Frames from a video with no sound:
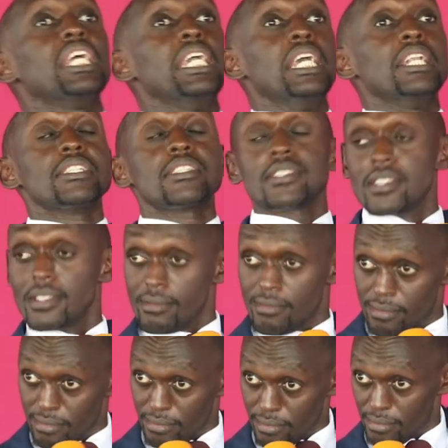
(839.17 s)
hills
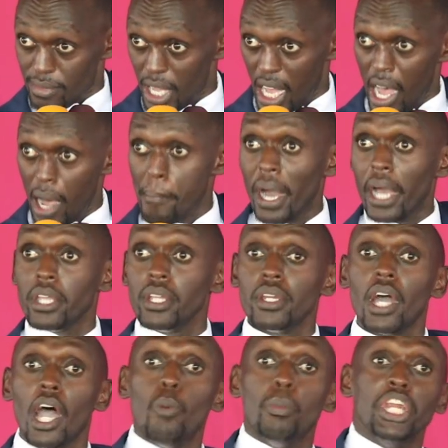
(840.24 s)
are mine.
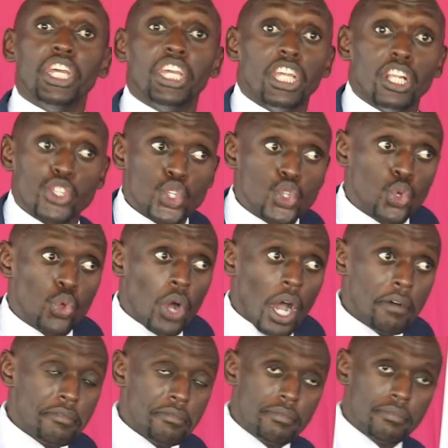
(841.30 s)
How many hills do you have?